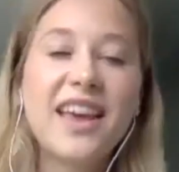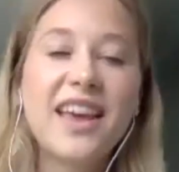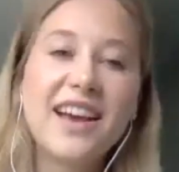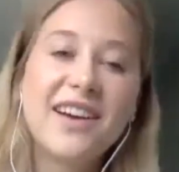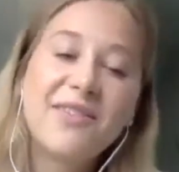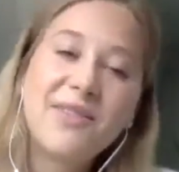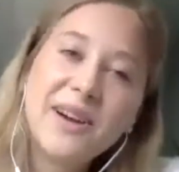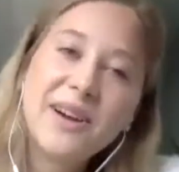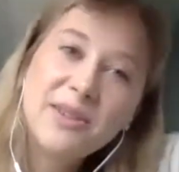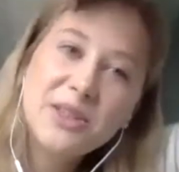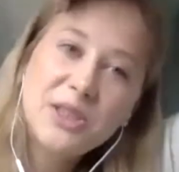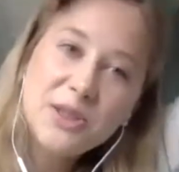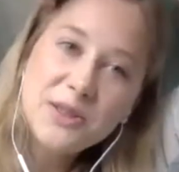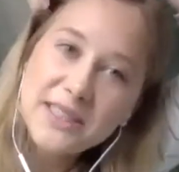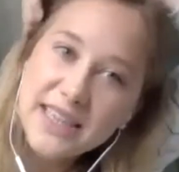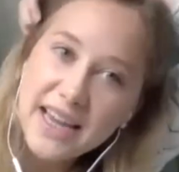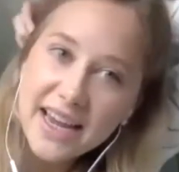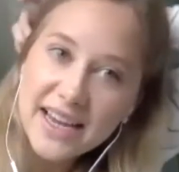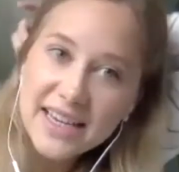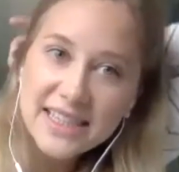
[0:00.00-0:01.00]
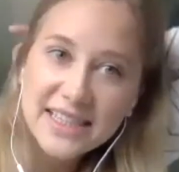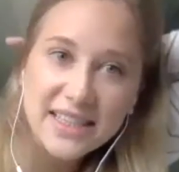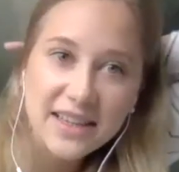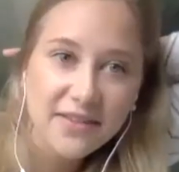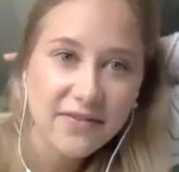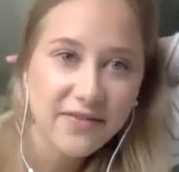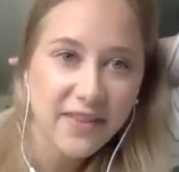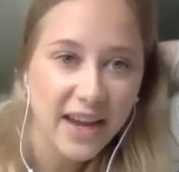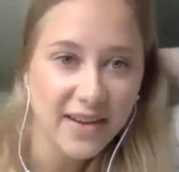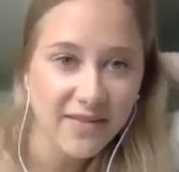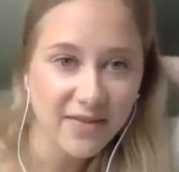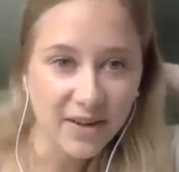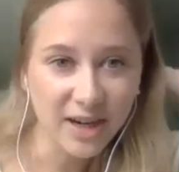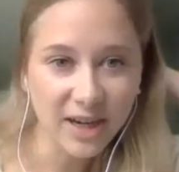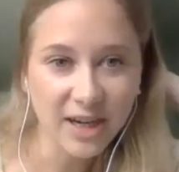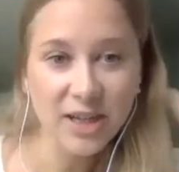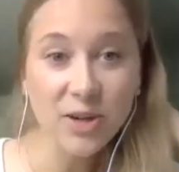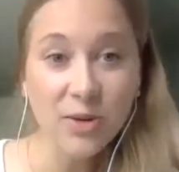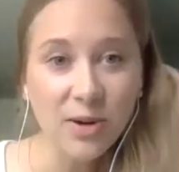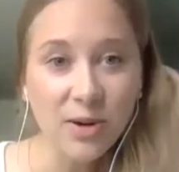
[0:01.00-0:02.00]
What would you say is
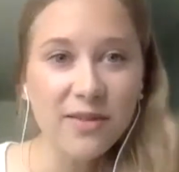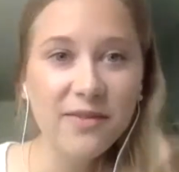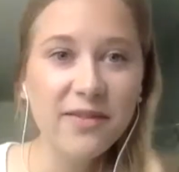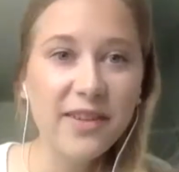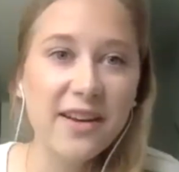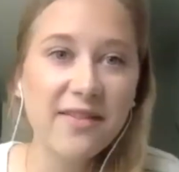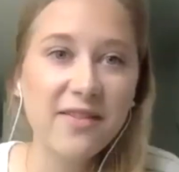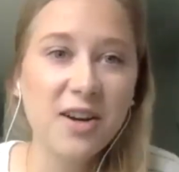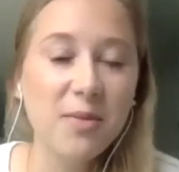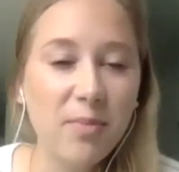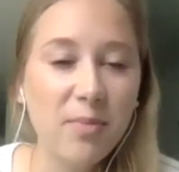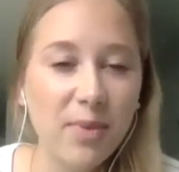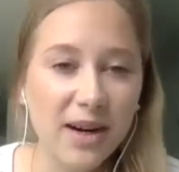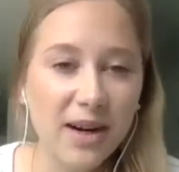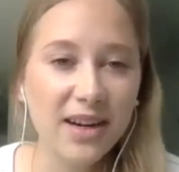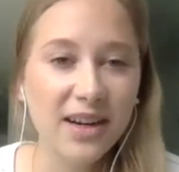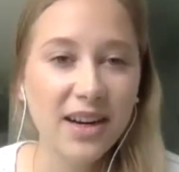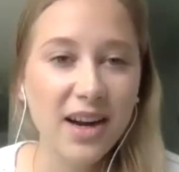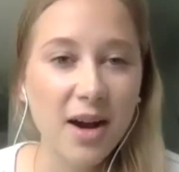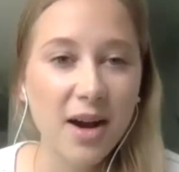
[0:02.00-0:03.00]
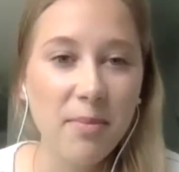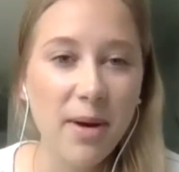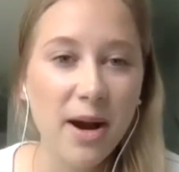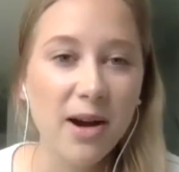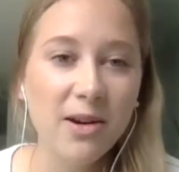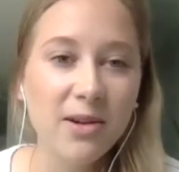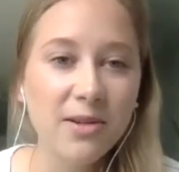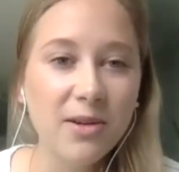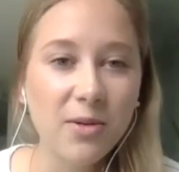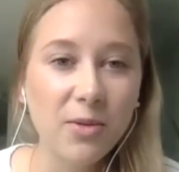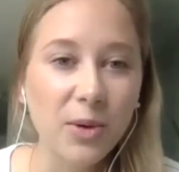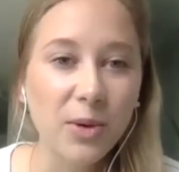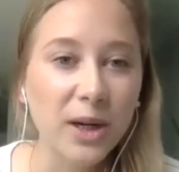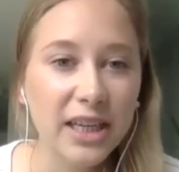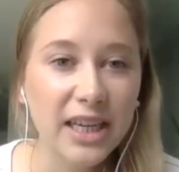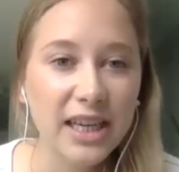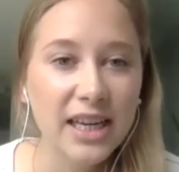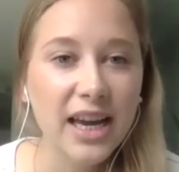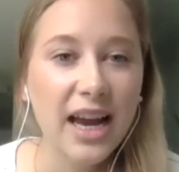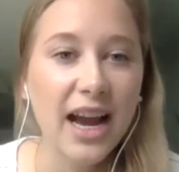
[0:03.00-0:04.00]
your favorite part about
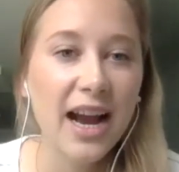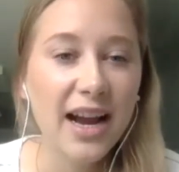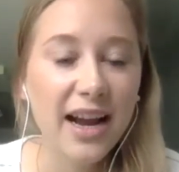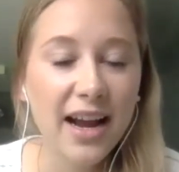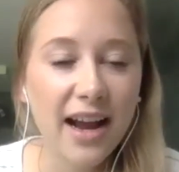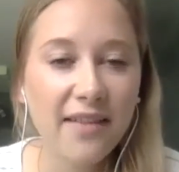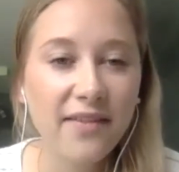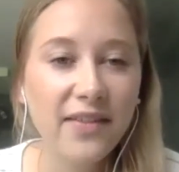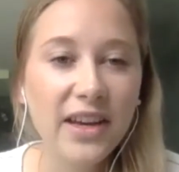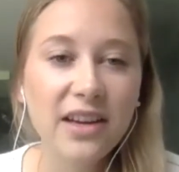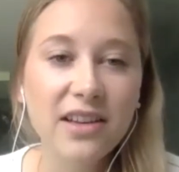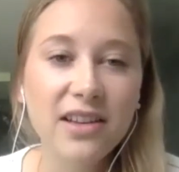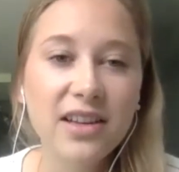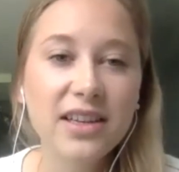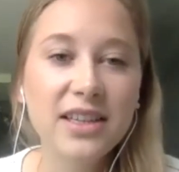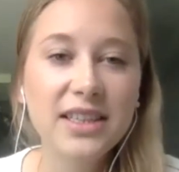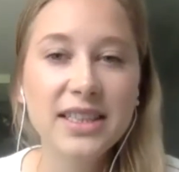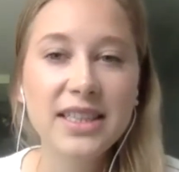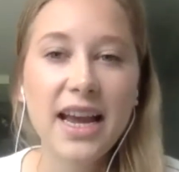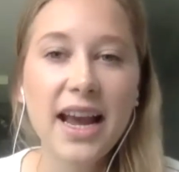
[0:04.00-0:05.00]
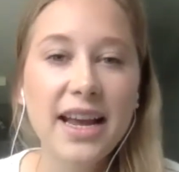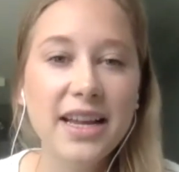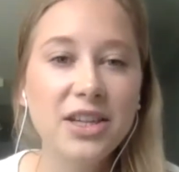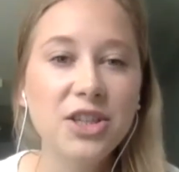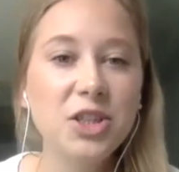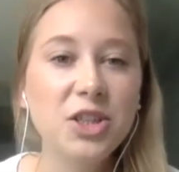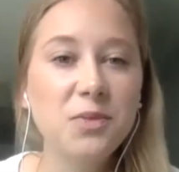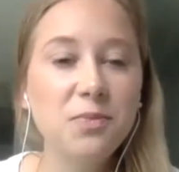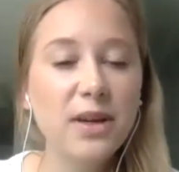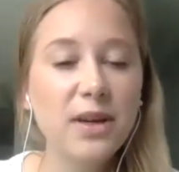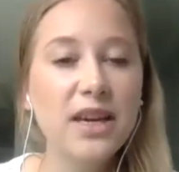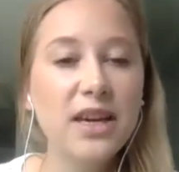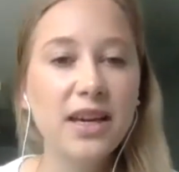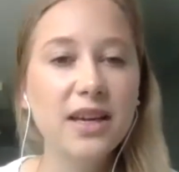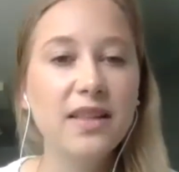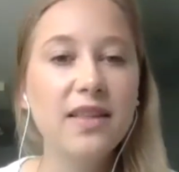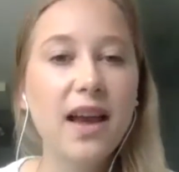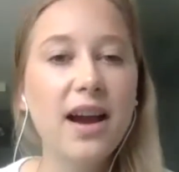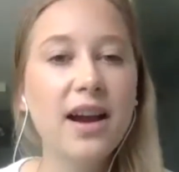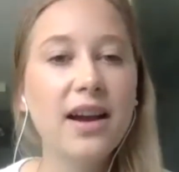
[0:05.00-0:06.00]
working at Half Helix and just being in
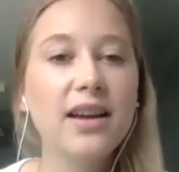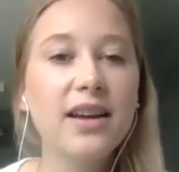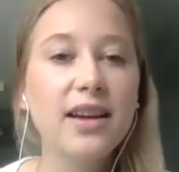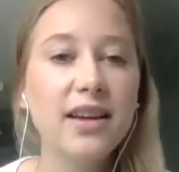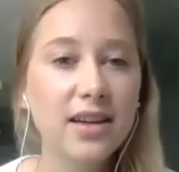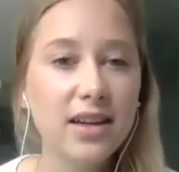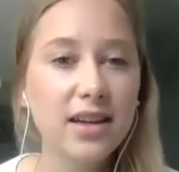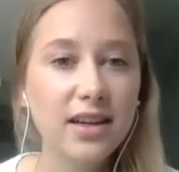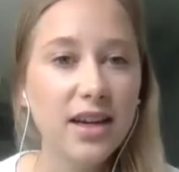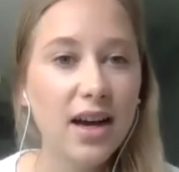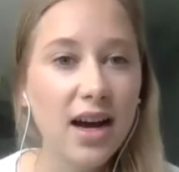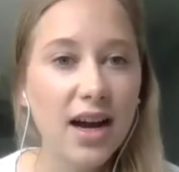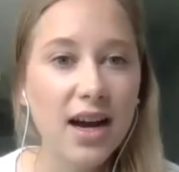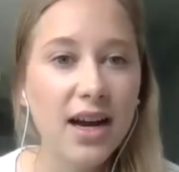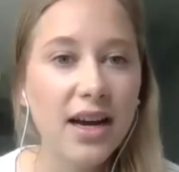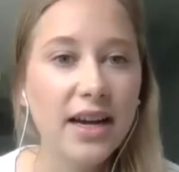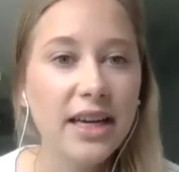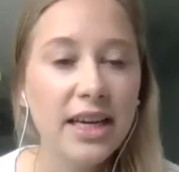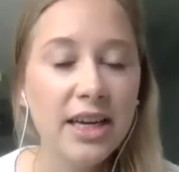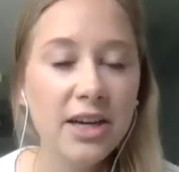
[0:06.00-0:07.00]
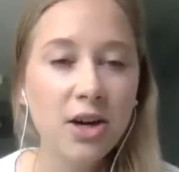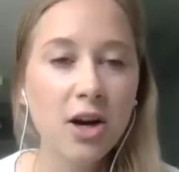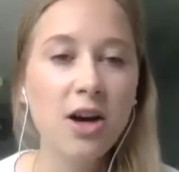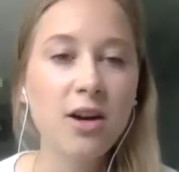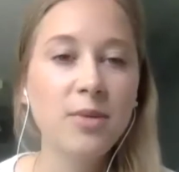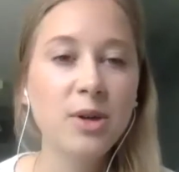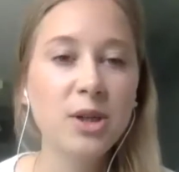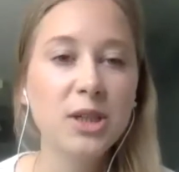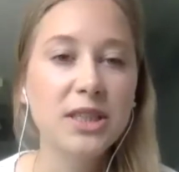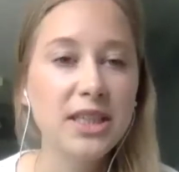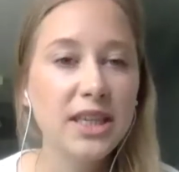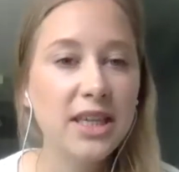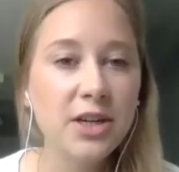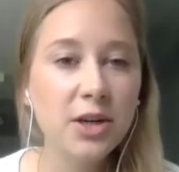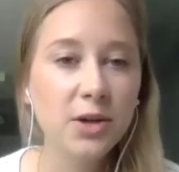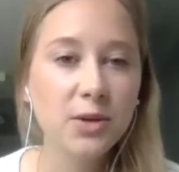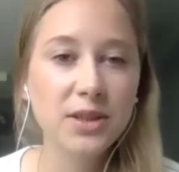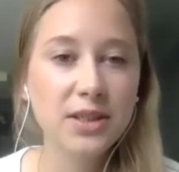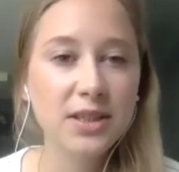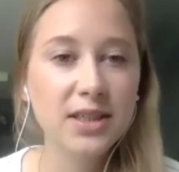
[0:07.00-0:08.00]
that e-commerce
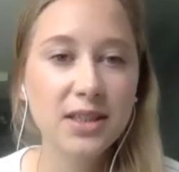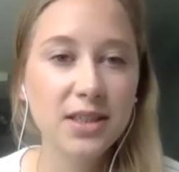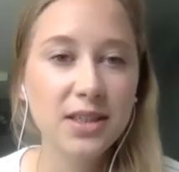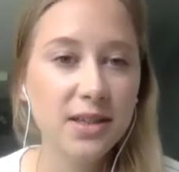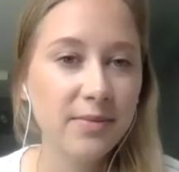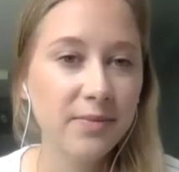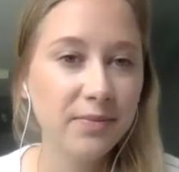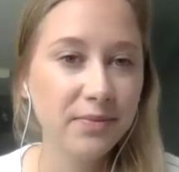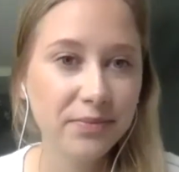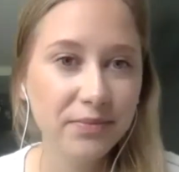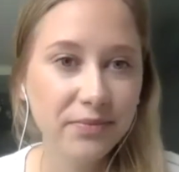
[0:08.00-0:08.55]
ecosystem?